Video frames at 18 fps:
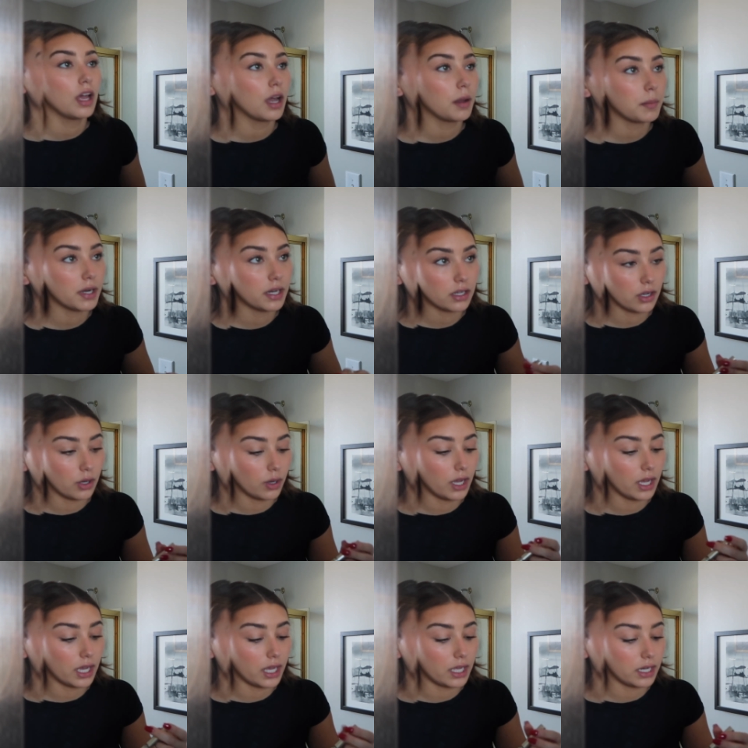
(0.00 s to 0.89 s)
I'm gonna go
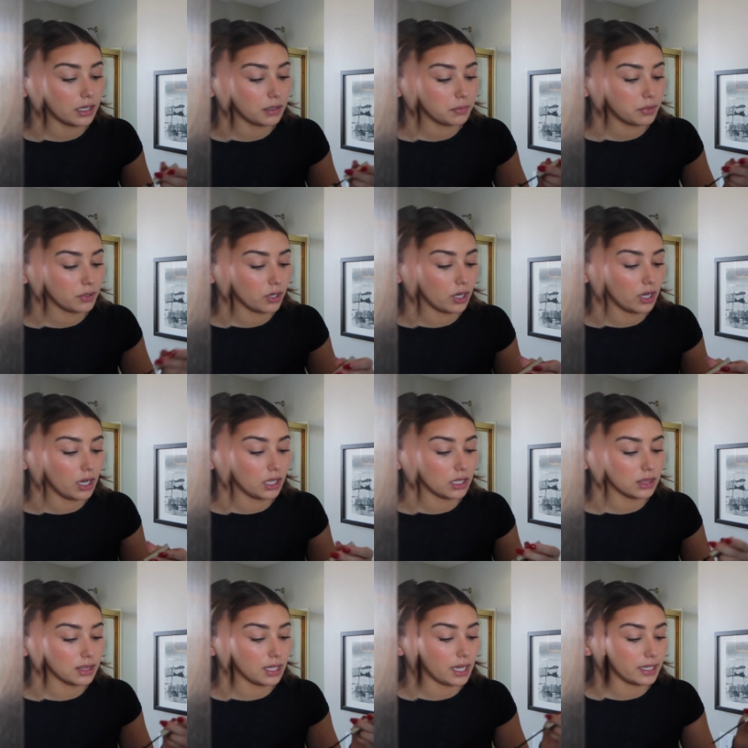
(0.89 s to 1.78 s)
ahead and put a
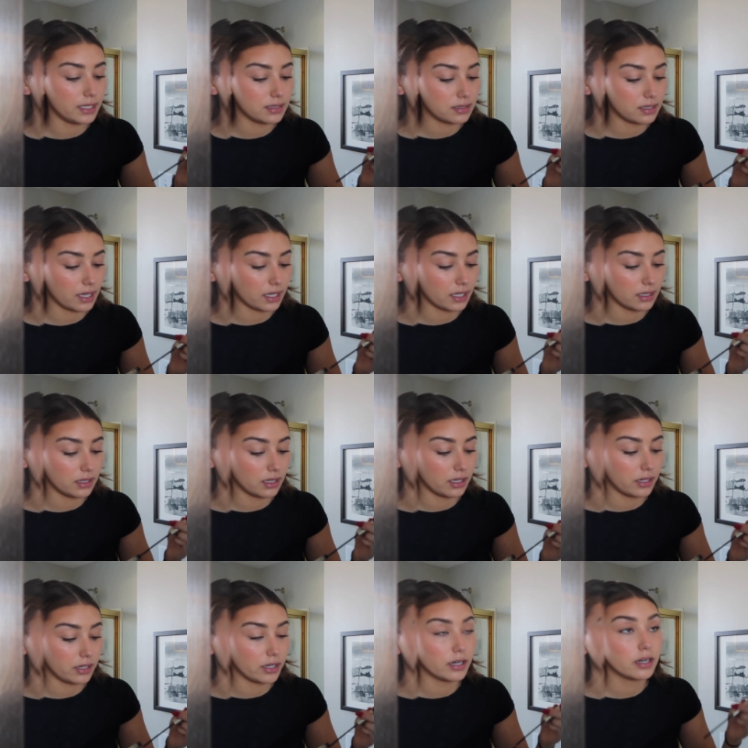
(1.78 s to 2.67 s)
light second
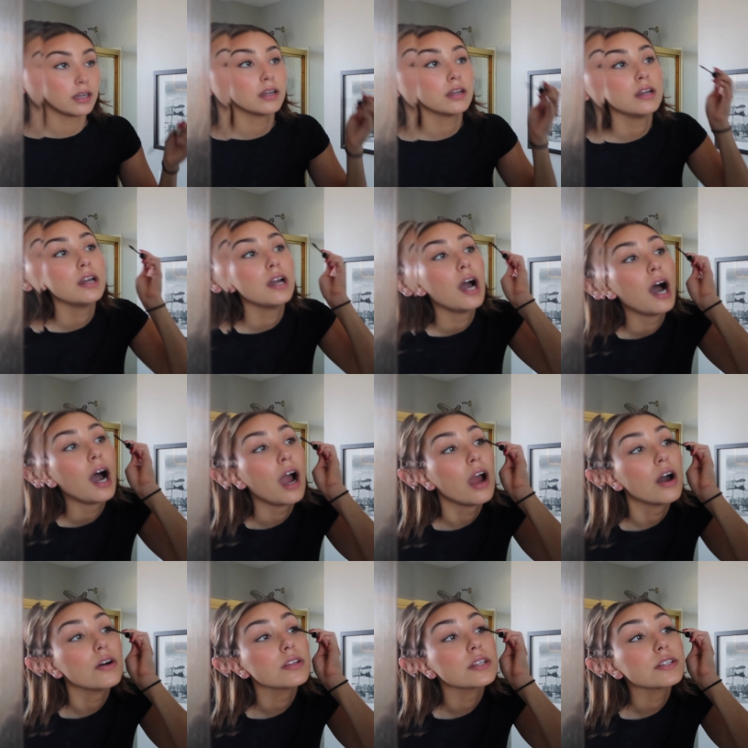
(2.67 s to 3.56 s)
layer.
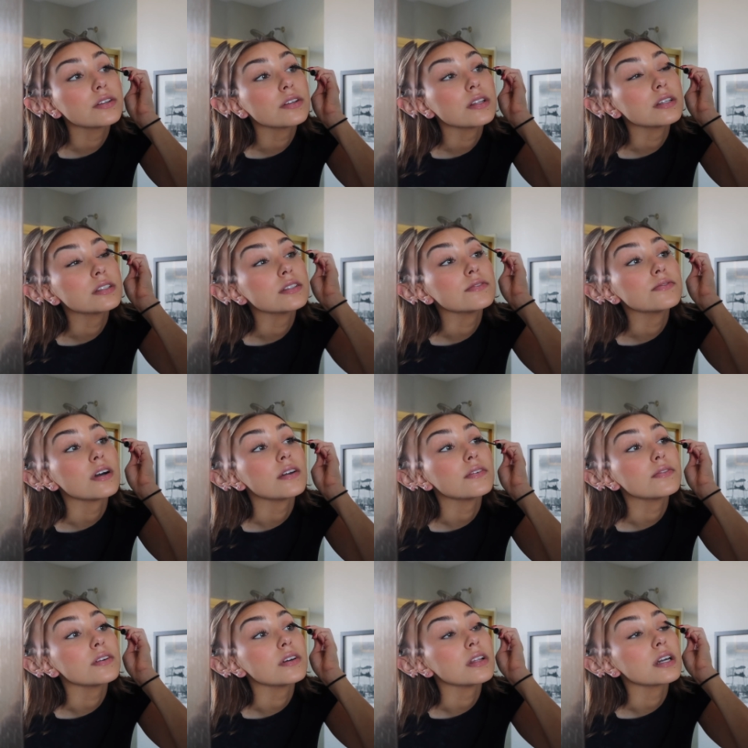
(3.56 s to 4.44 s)
I only do this if
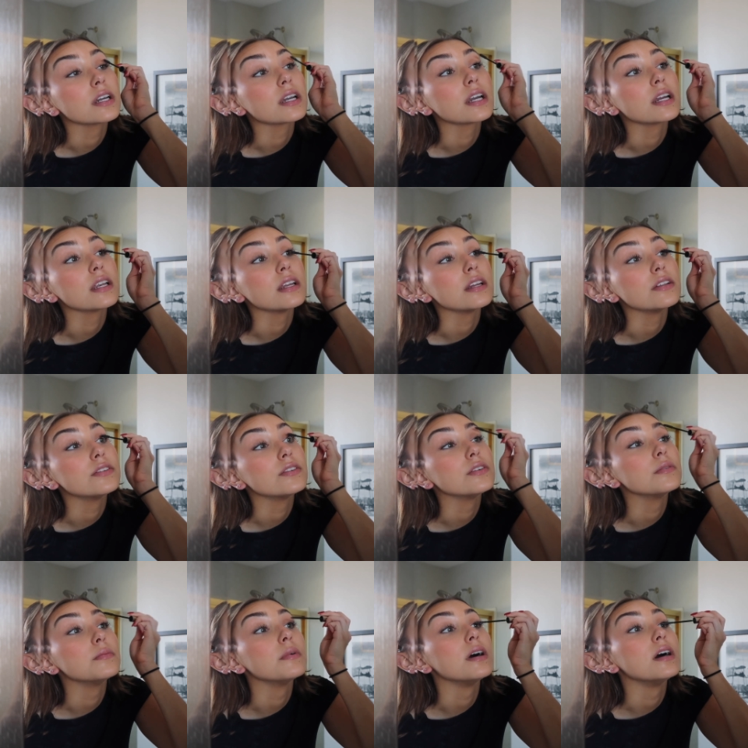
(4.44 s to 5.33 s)
I feel like I need
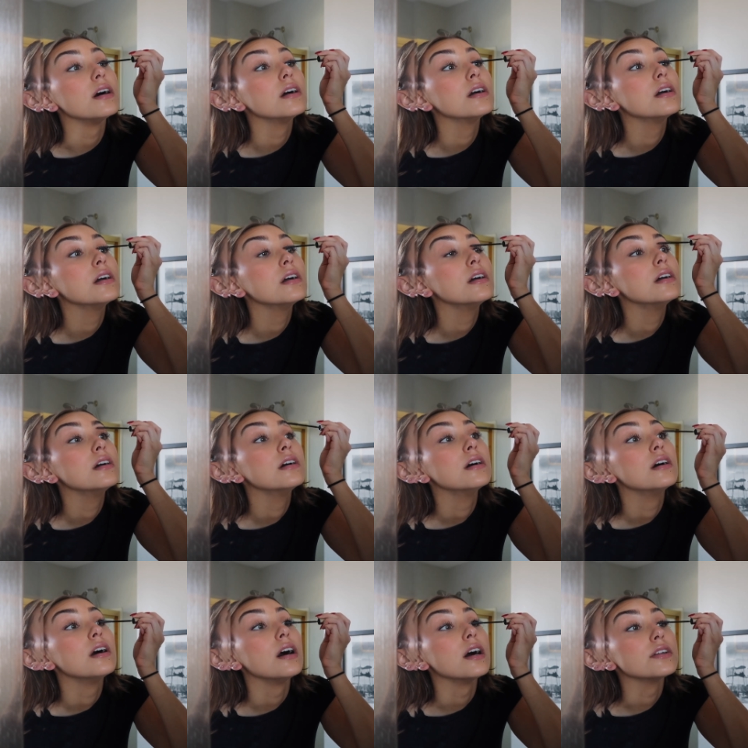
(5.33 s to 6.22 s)
to, but
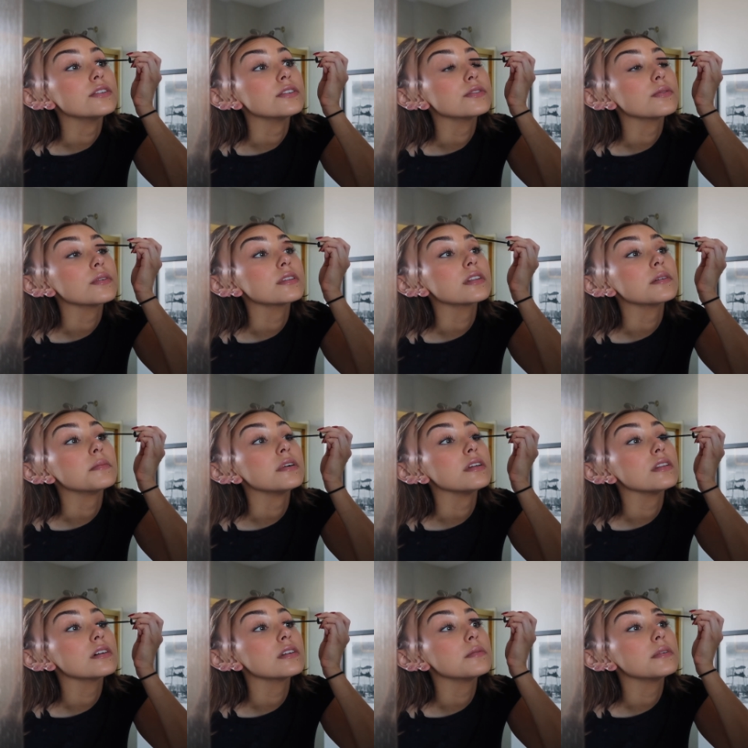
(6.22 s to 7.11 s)
I just want them
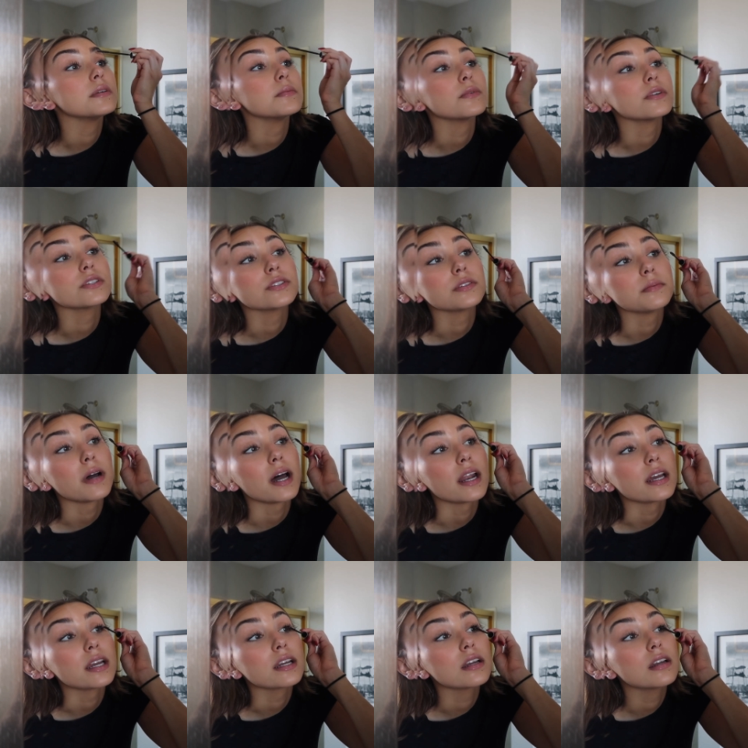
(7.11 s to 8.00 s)
a little bit more
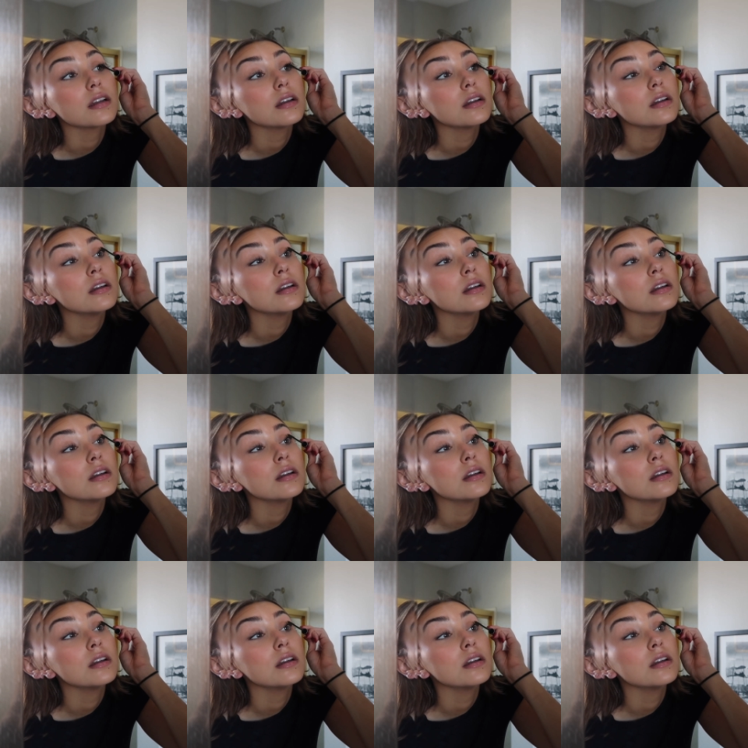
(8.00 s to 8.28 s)
dramatic.